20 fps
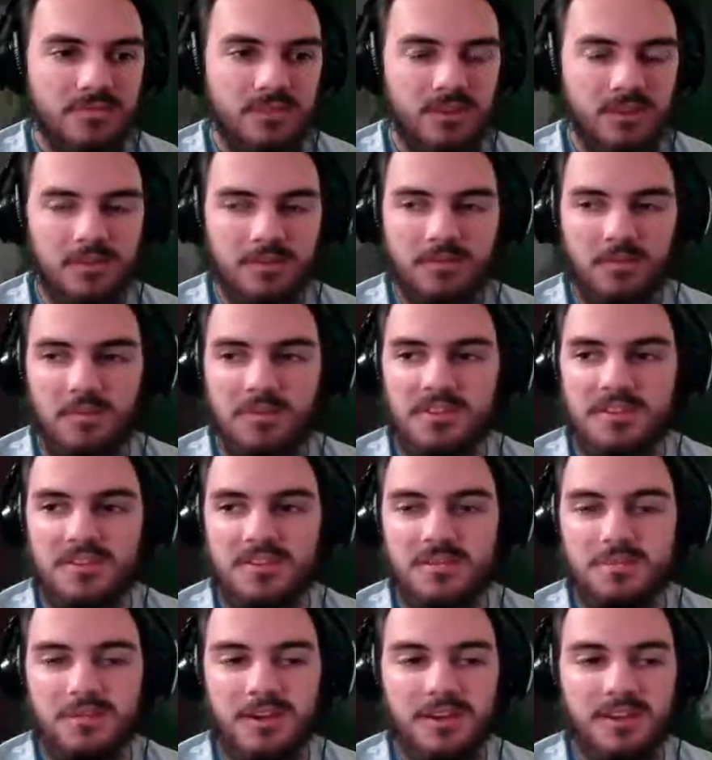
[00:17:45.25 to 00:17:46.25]
Although, I mean,
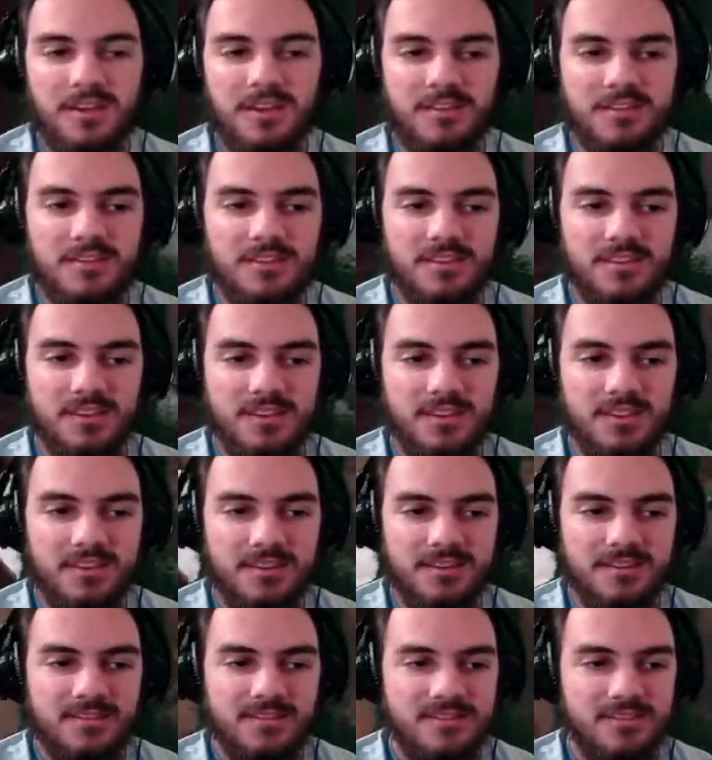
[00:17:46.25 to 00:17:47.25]
sleep talking is a thing,
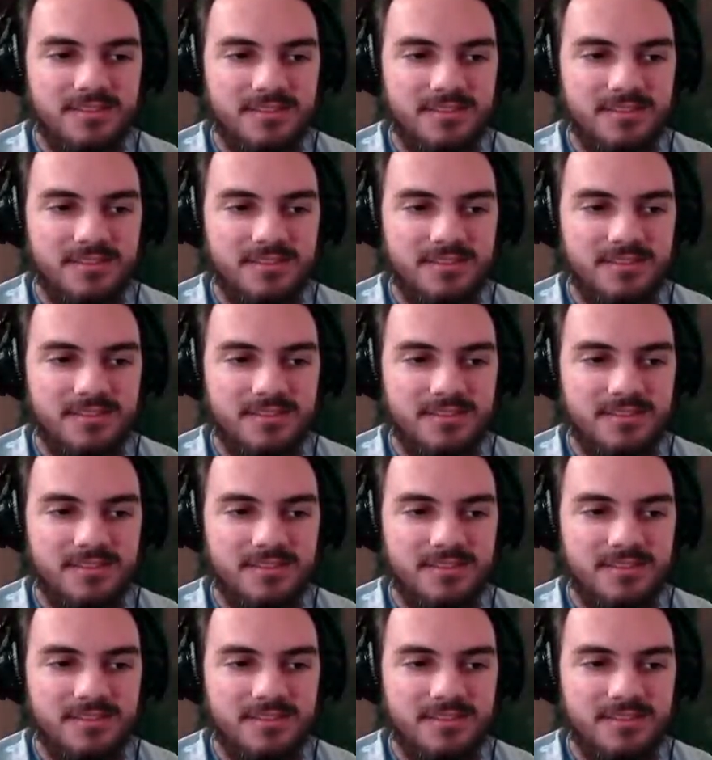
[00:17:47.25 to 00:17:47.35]
yes.